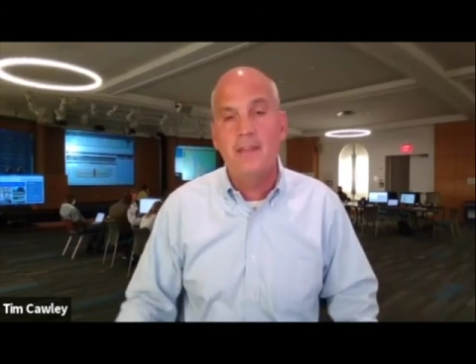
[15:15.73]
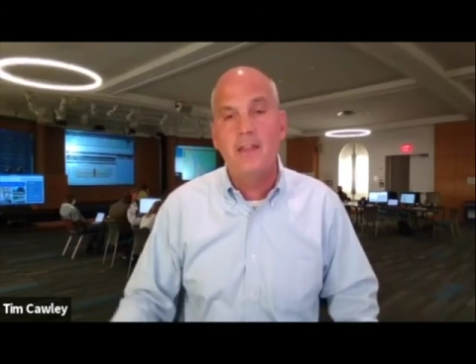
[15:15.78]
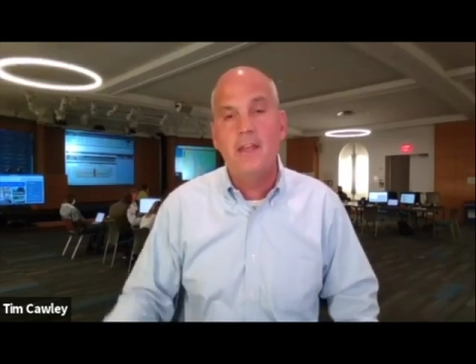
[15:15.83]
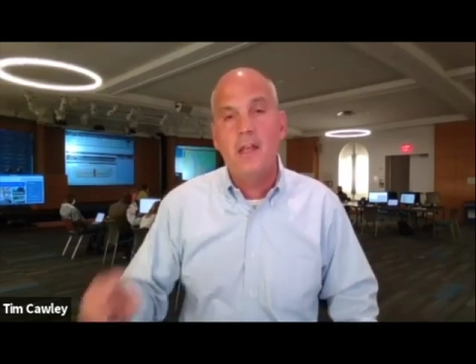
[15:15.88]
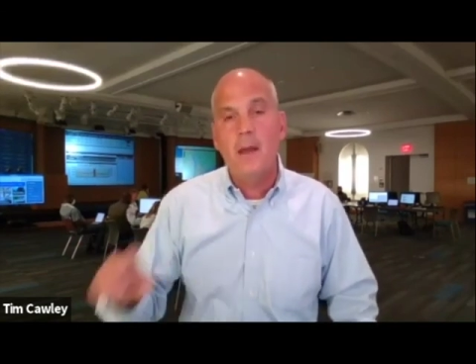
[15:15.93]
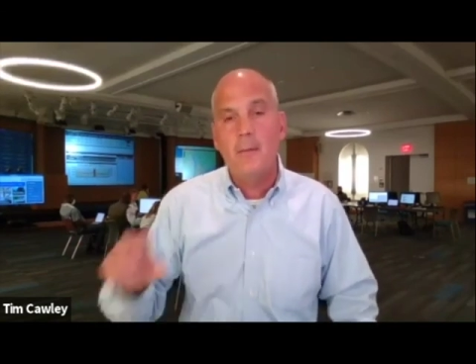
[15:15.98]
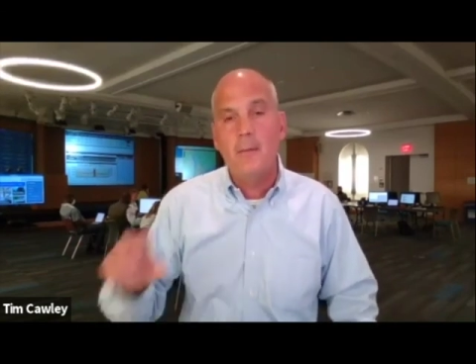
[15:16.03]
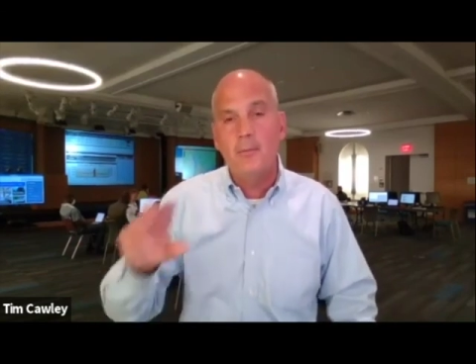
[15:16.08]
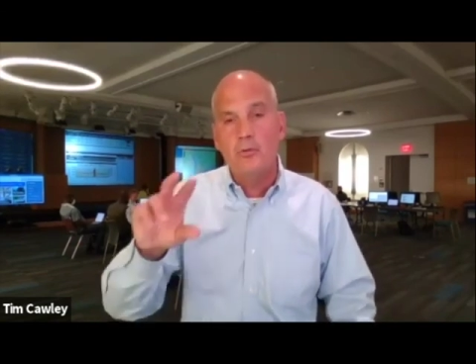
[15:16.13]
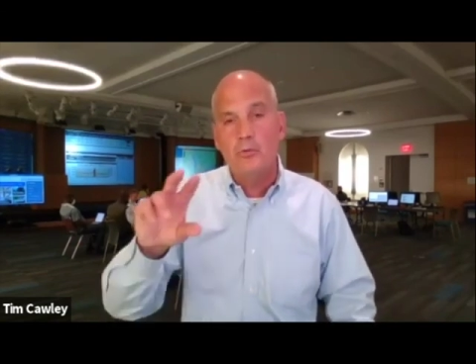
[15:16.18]
The
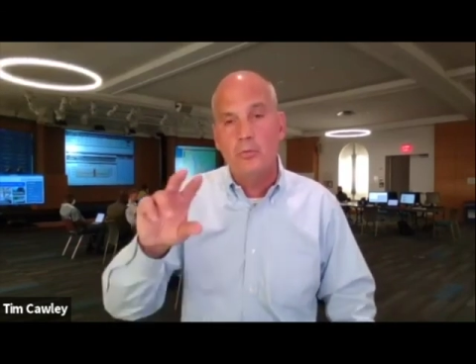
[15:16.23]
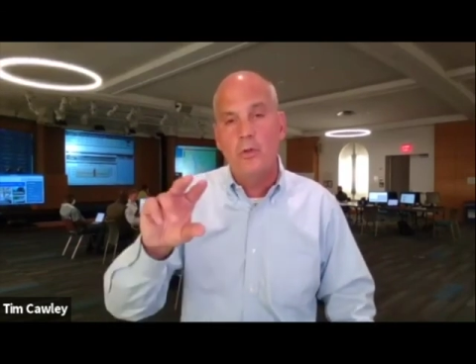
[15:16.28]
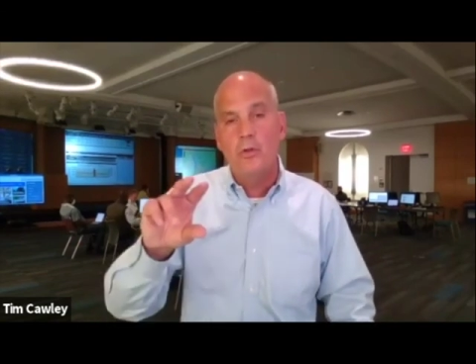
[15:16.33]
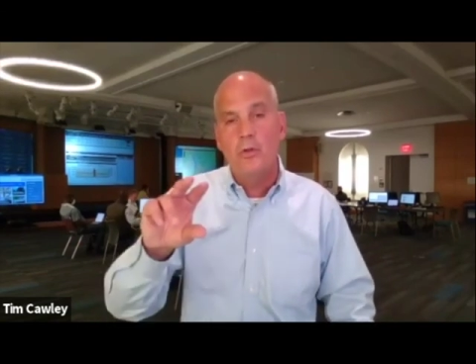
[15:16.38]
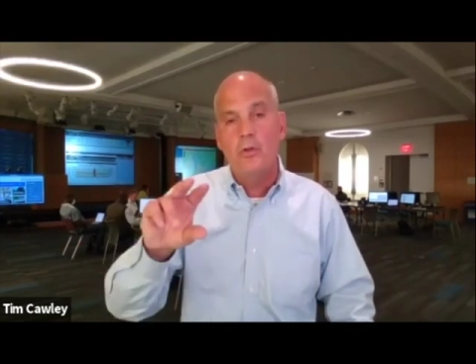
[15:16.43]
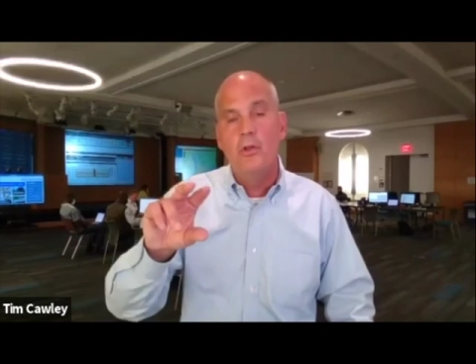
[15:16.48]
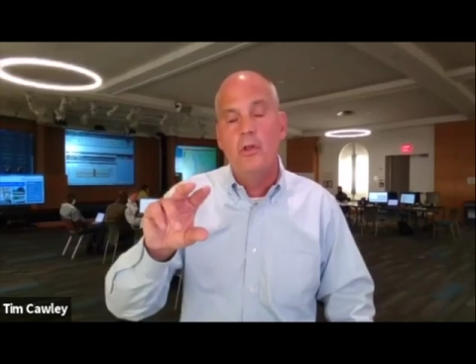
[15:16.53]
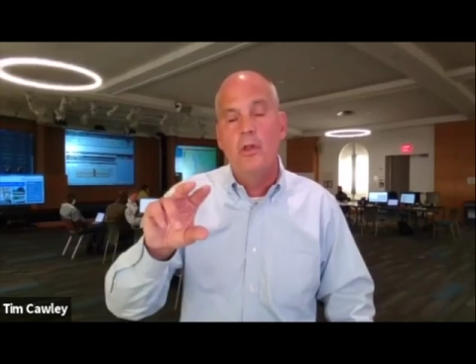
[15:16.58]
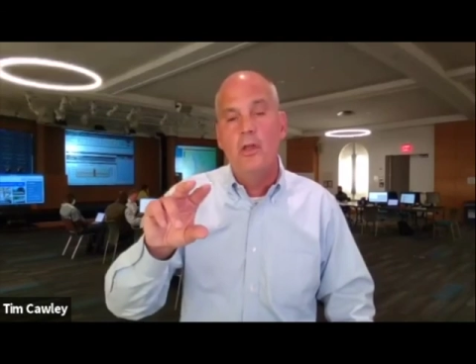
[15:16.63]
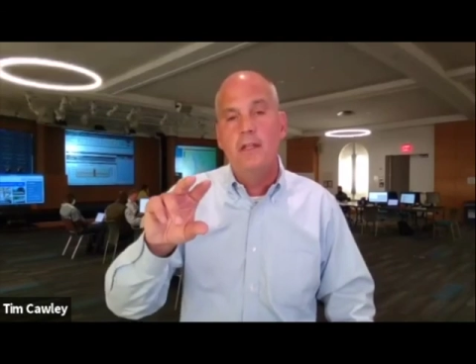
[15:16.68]
numbers
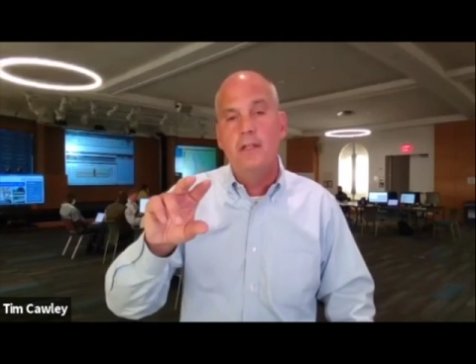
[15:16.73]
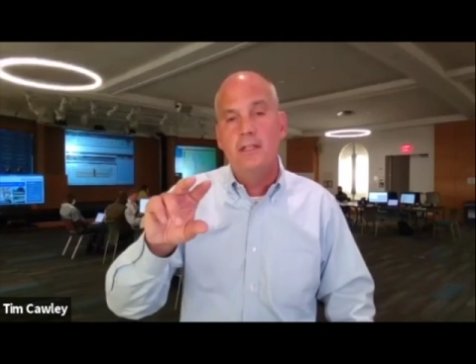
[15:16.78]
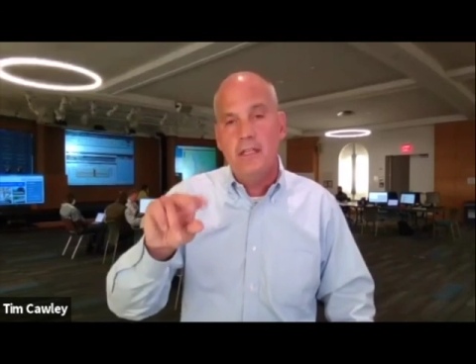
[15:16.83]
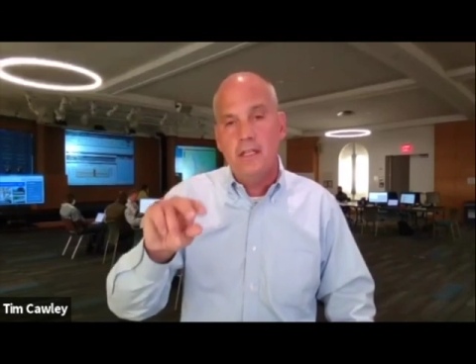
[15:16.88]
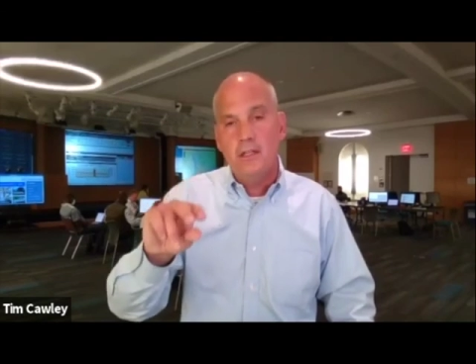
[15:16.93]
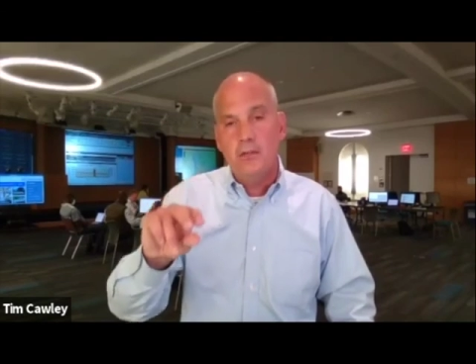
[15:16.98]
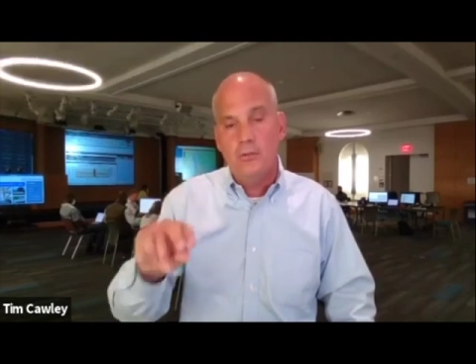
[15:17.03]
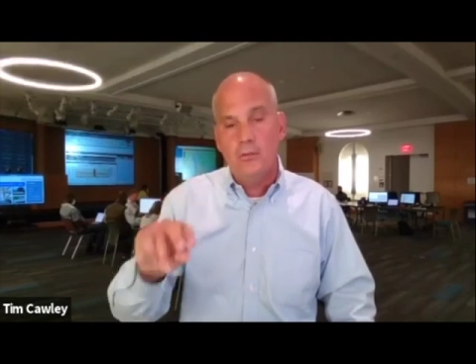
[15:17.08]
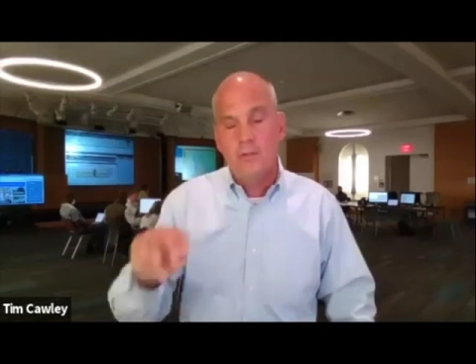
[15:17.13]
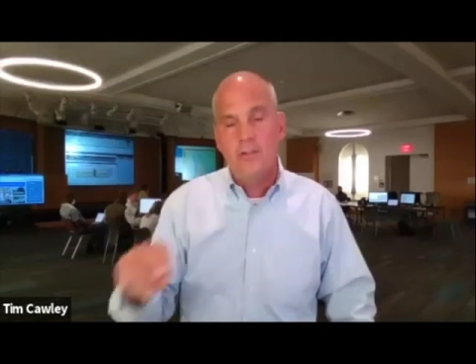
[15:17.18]
will
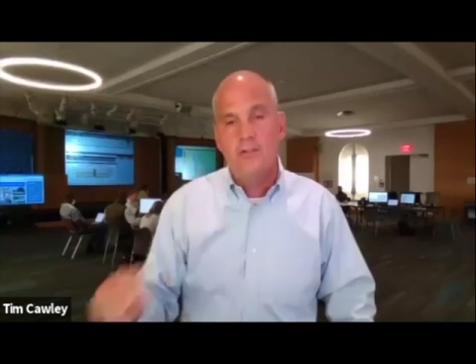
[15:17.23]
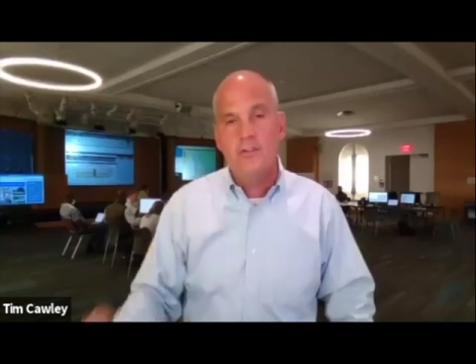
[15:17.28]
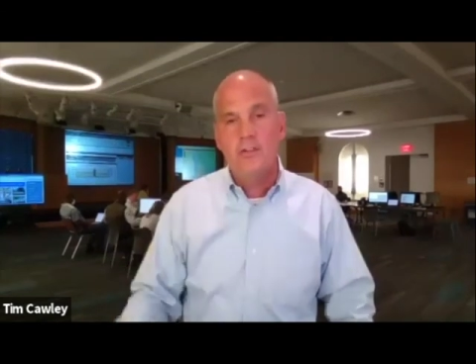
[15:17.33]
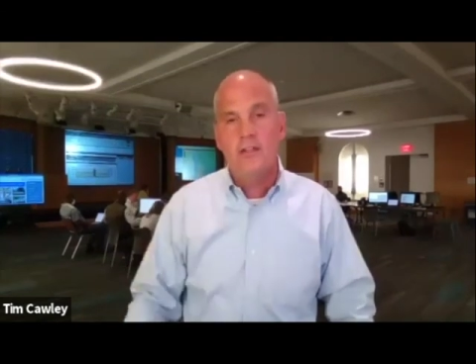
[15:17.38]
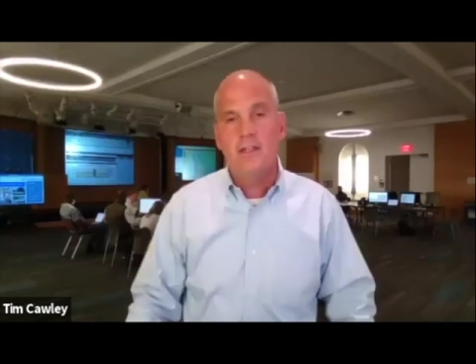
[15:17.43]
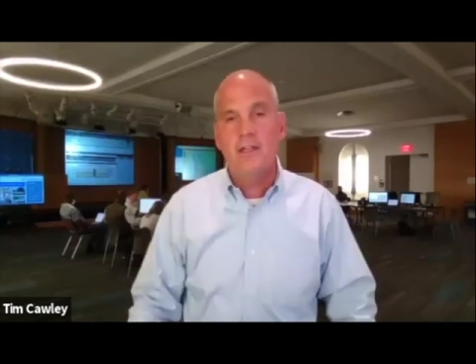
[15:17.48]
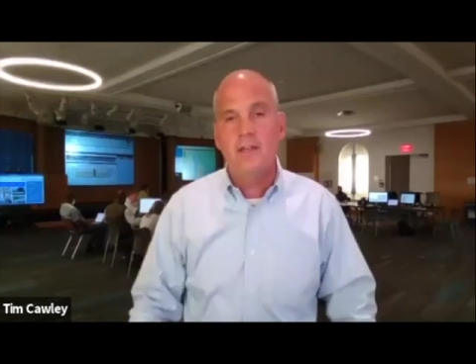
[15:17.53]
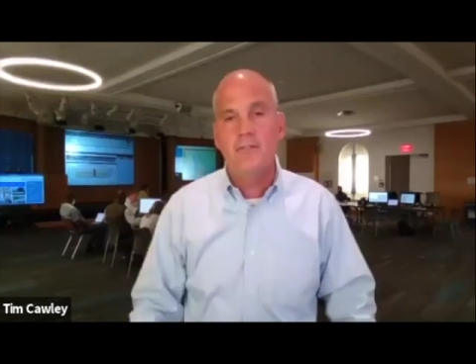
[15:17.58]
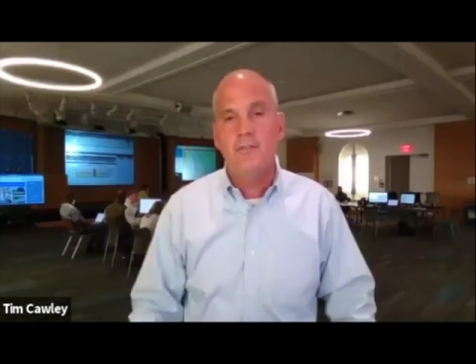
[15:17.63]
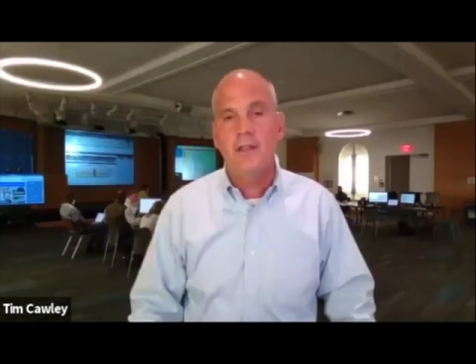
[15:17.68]
decrease
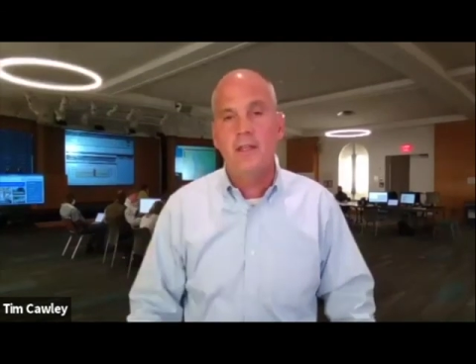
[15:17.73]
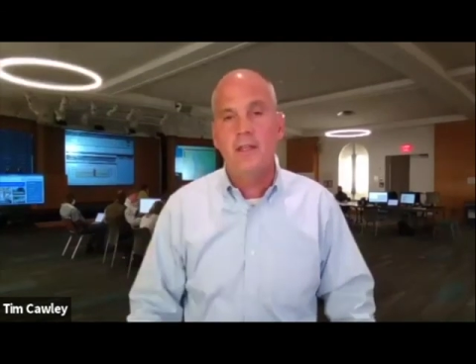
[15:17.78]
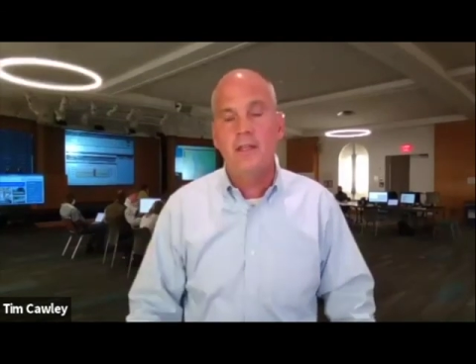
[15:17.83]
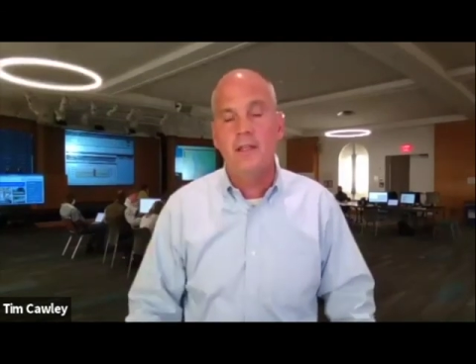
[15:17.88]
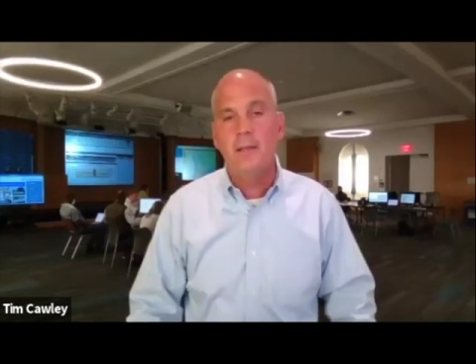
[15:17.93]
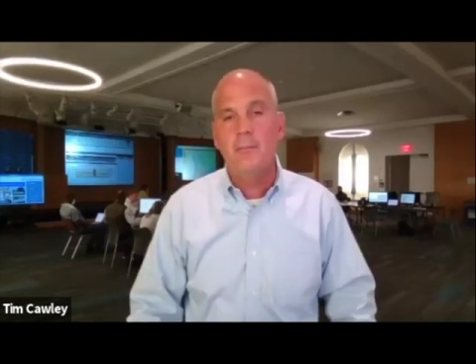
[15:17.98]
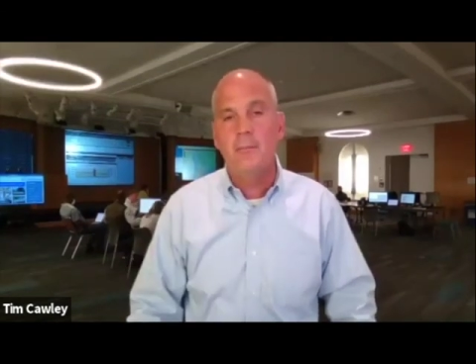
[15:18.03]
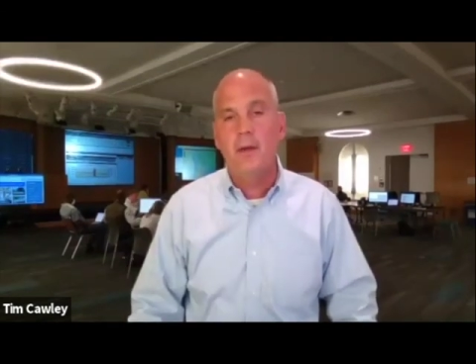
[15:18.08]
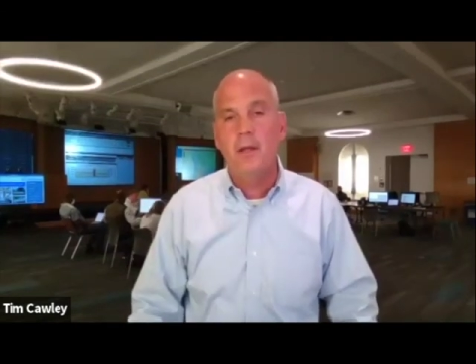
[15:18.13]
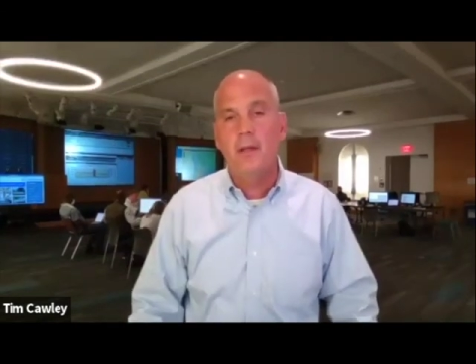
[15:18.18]

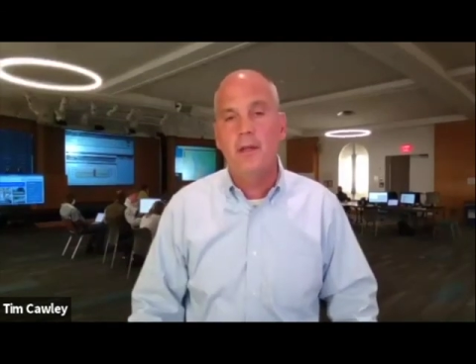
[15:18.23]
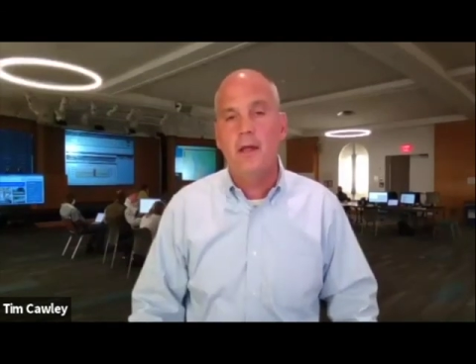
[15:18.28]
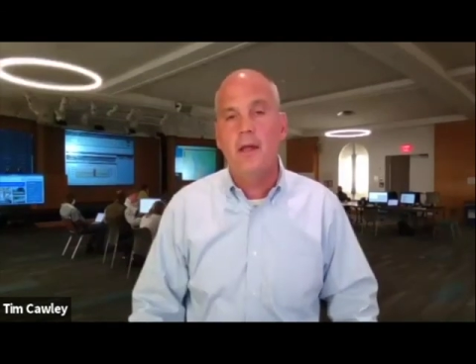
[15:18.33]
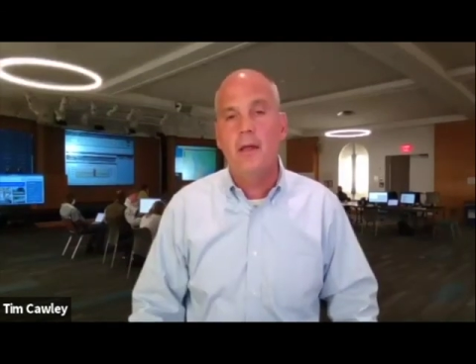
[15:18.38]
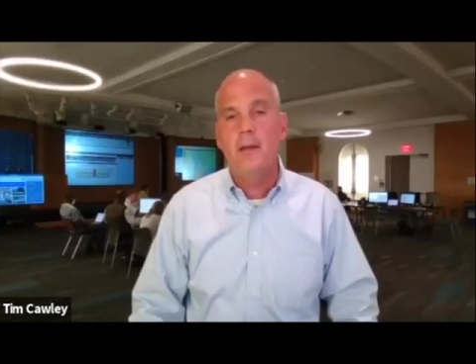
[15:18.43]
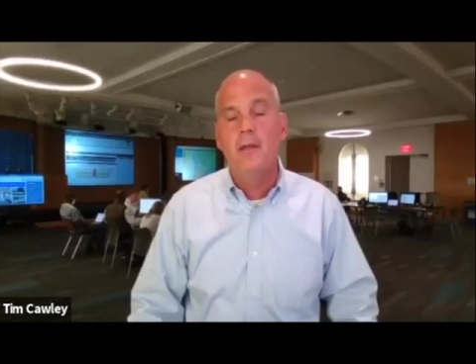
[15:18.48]
significantly, but